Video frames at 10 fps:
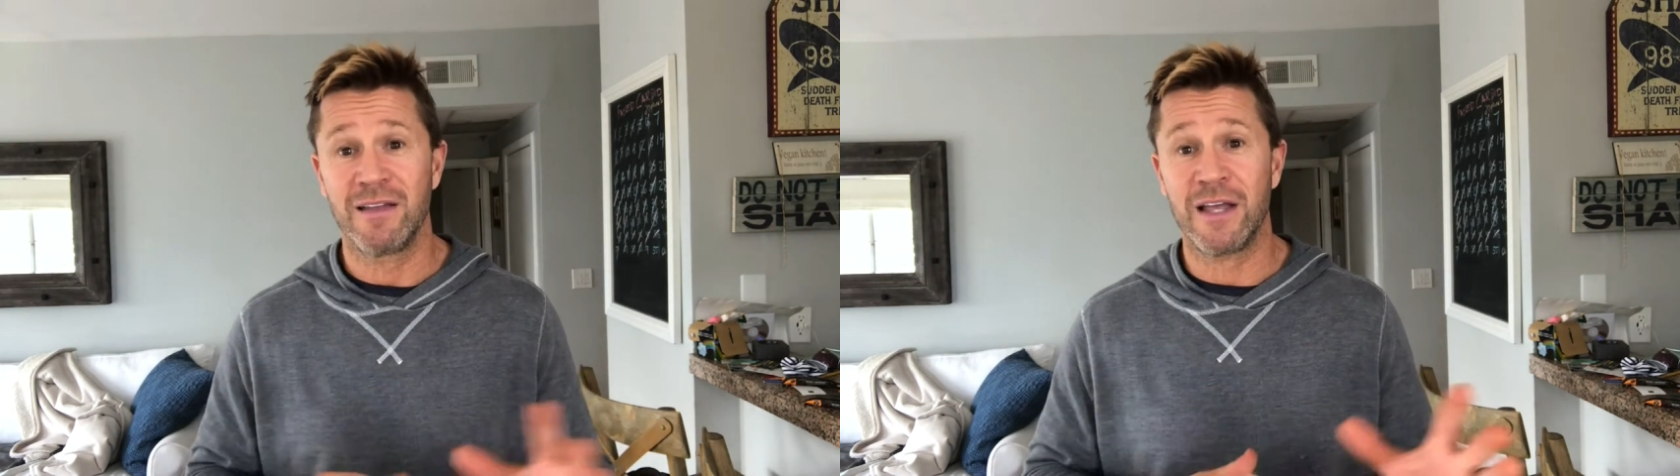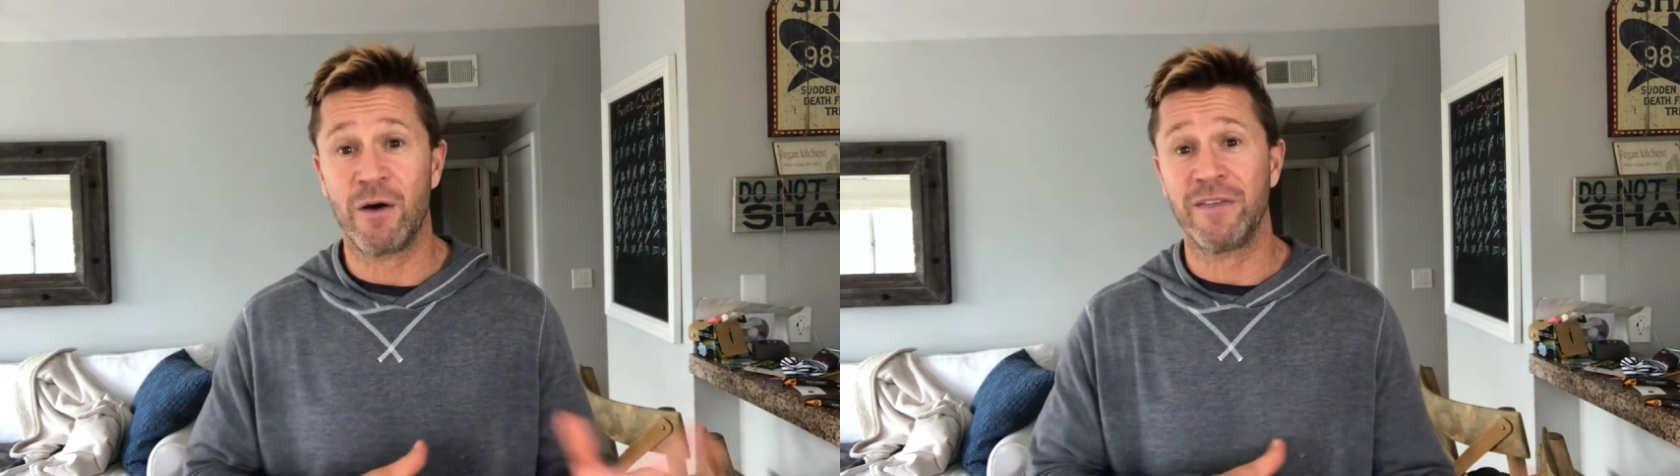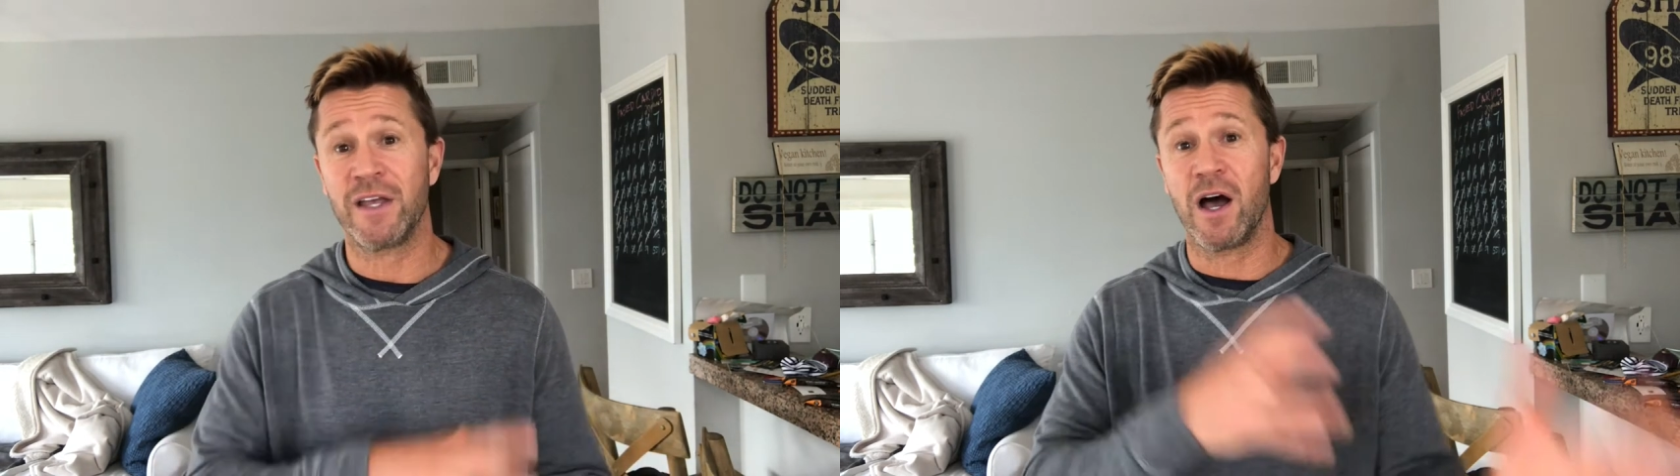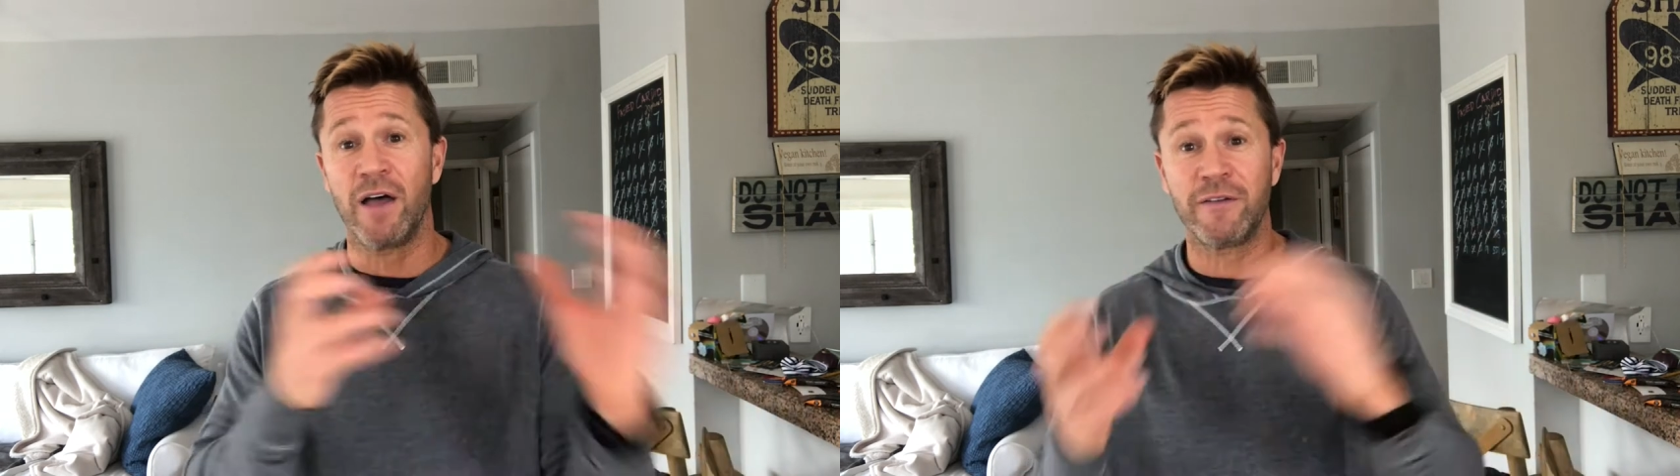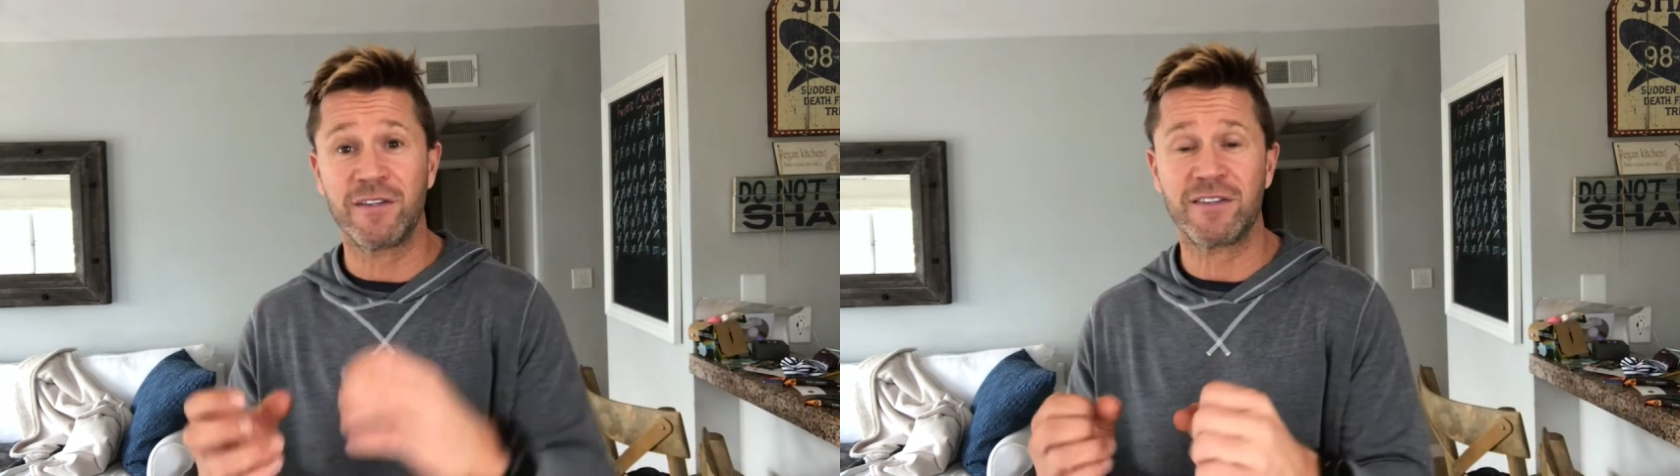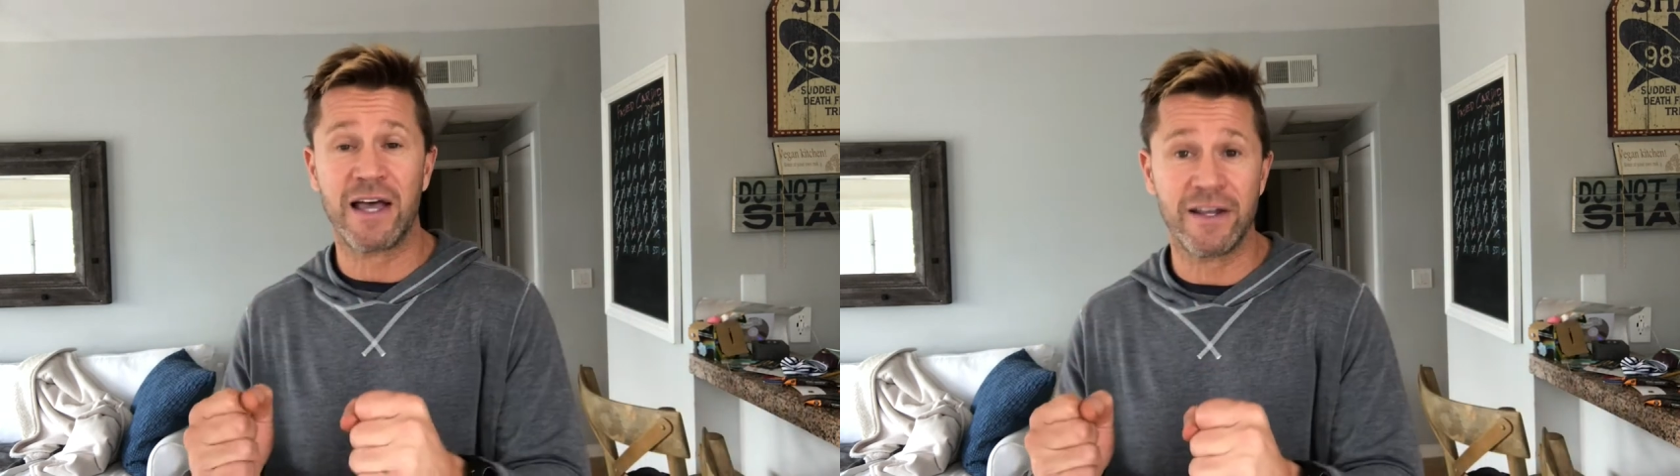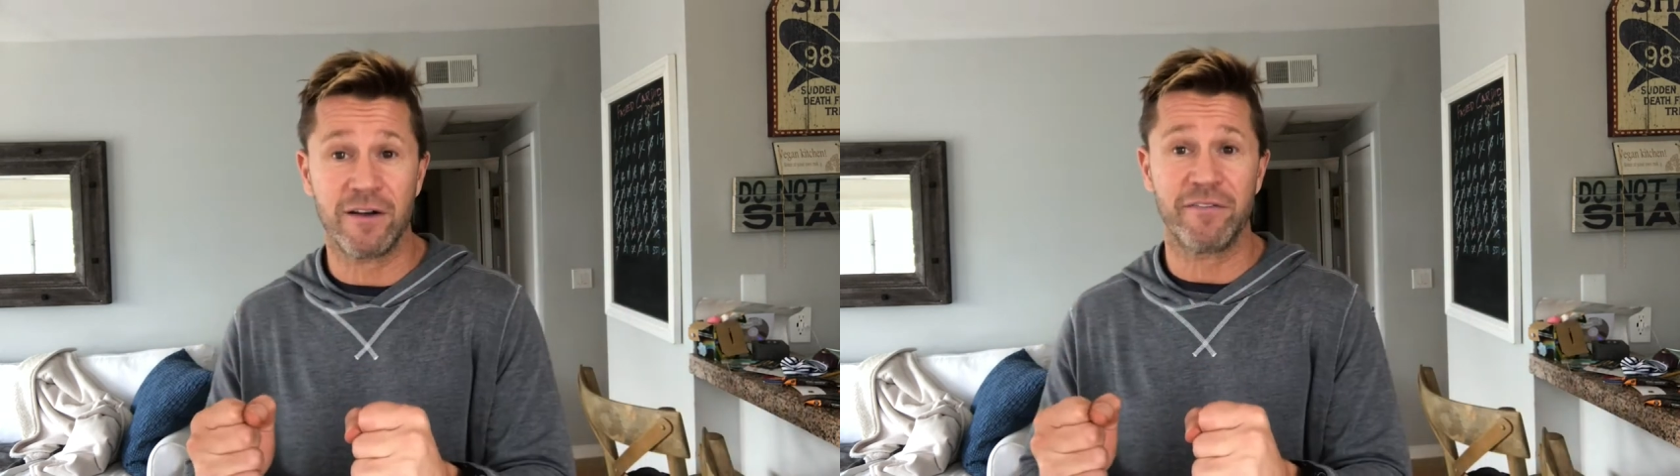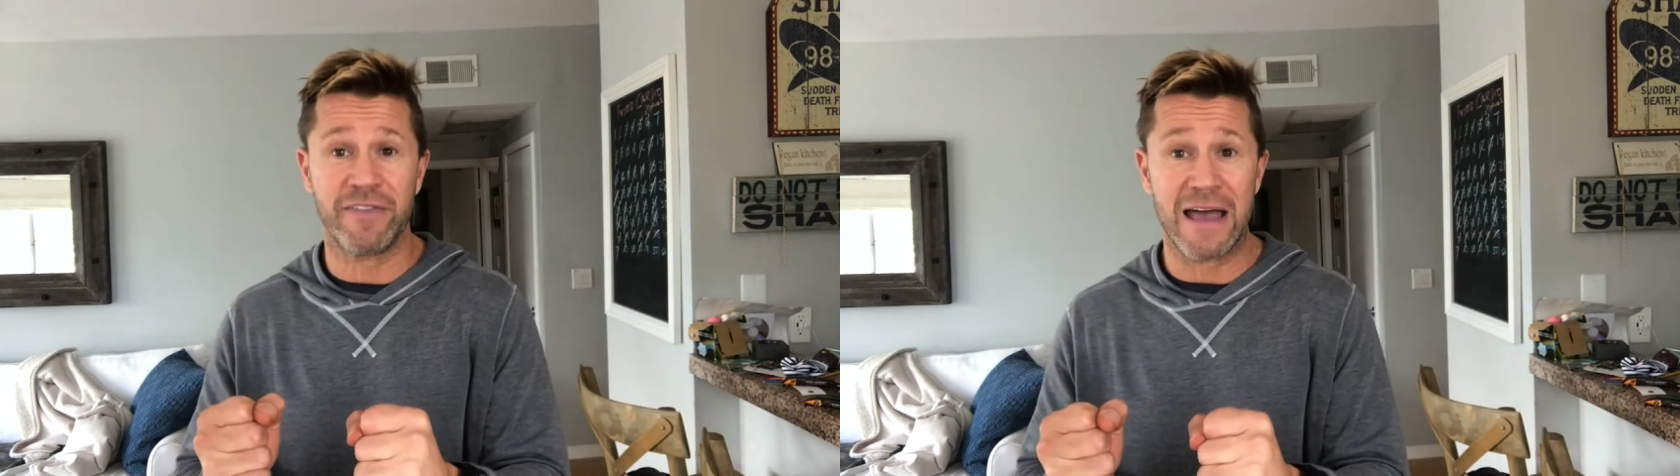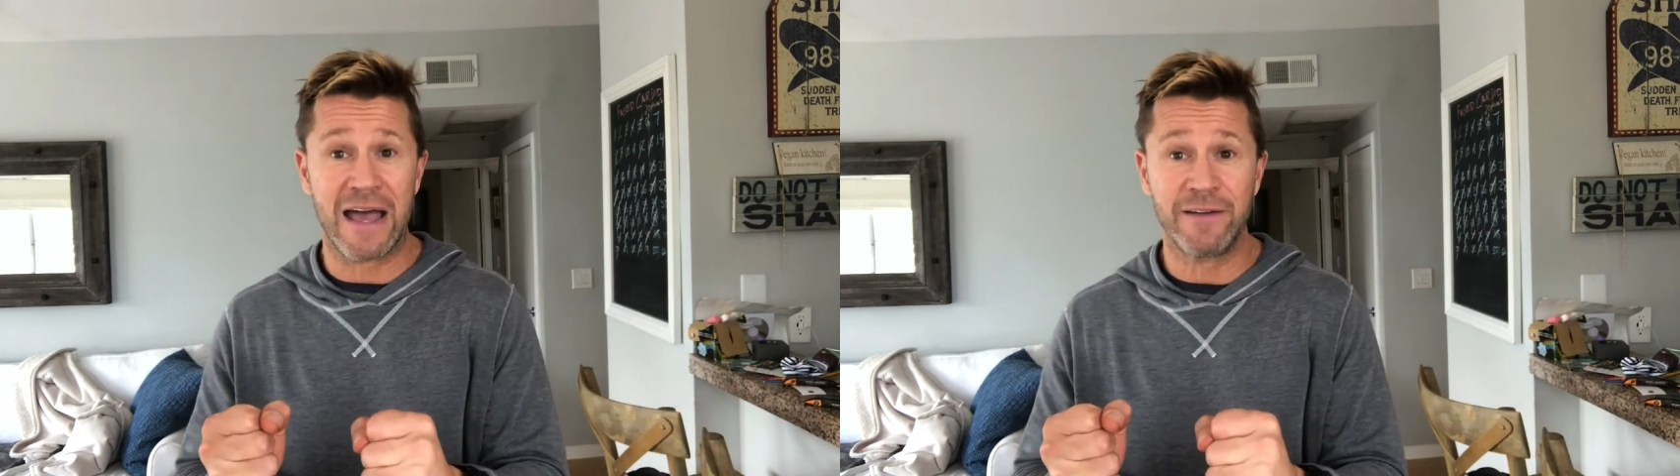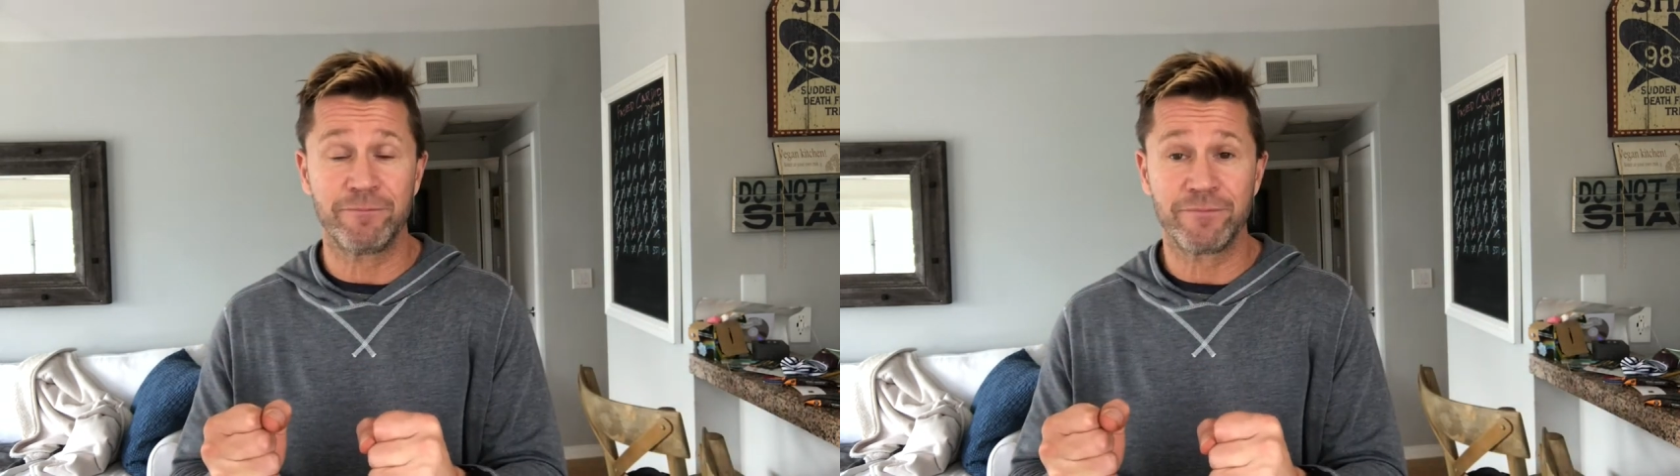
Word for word: Now on the other side of that,